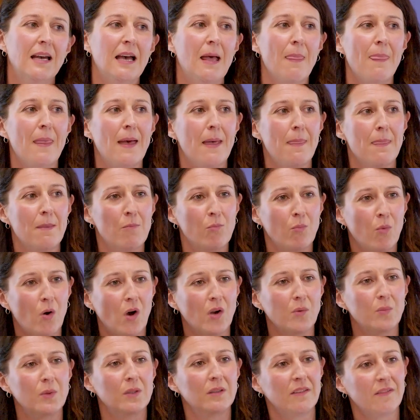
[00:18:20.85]
and then
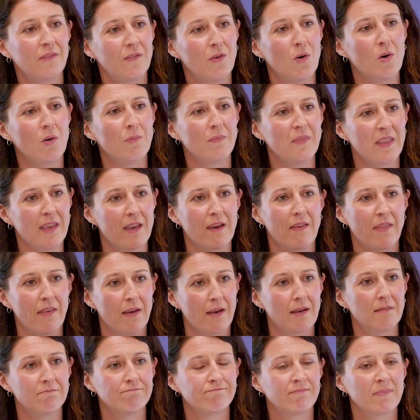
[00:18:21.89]
one will inform the
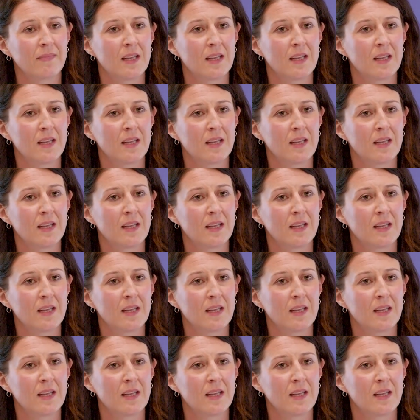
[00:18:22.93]
other.